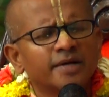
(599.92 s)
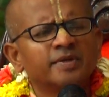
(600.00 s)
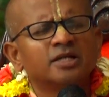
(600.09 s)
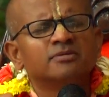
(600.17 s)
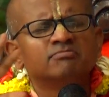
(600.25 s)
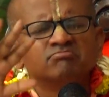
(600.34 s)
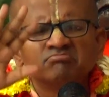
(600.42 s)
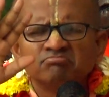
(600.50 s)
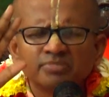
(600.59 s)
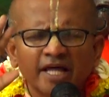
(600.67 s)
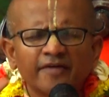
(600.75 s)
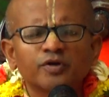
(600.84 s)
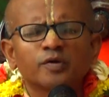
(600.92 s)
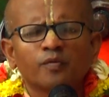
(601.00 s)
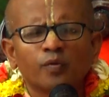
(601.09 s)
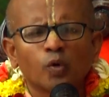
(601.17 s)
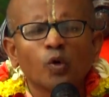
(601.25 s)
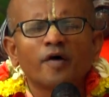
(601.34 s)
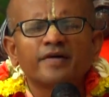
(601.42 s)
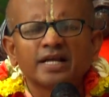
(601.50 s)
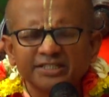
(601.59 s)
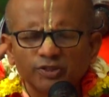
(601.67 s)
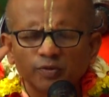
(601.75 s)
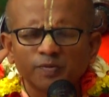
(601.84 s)
I mean, they have to, whoever
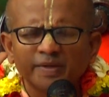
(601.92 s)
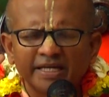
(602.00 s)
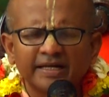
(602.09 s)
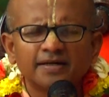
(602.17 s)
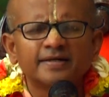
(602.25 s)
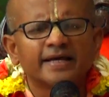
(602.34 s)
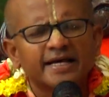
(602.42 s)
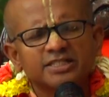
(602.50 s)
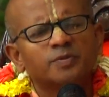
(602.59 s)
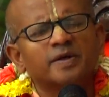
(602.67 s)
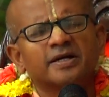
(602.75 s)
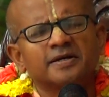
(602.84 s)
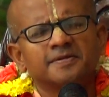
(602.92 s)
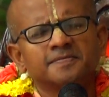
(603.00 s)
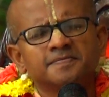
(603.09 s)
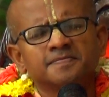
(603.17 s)
has to be killed, he has to be killed.